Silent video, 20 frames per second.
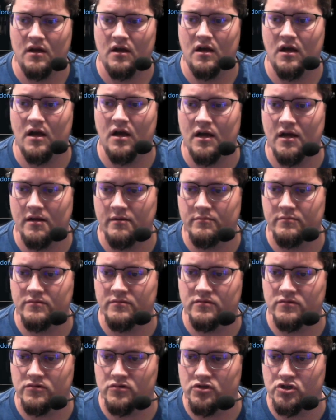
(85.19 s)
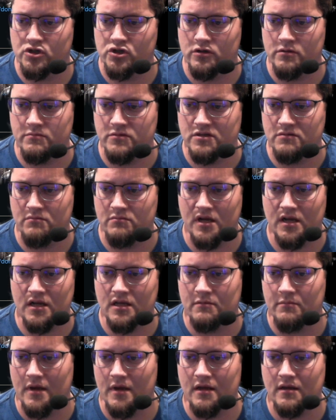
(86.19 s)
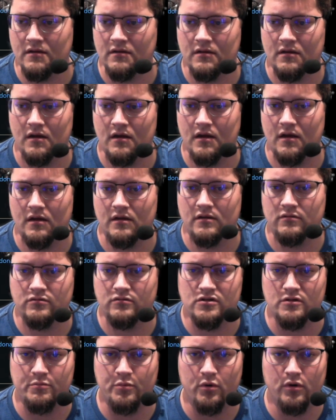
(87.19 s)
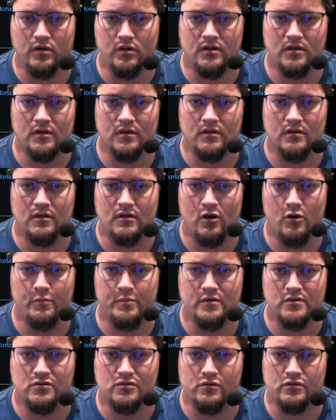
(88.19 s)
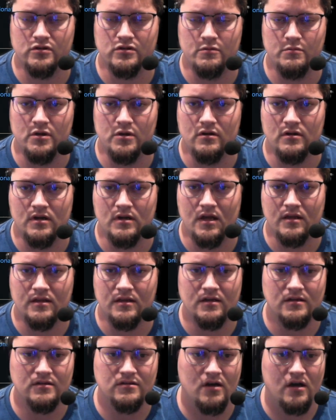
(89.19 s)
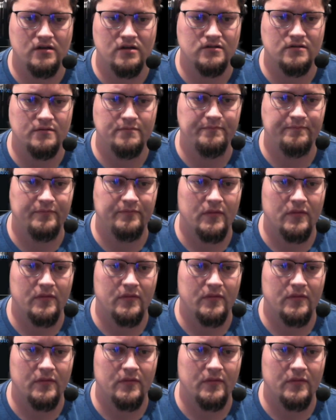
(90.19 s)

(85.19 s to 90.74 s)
Um, shoot him some money, man. Uh, support the, the open source community. I think it's awesome.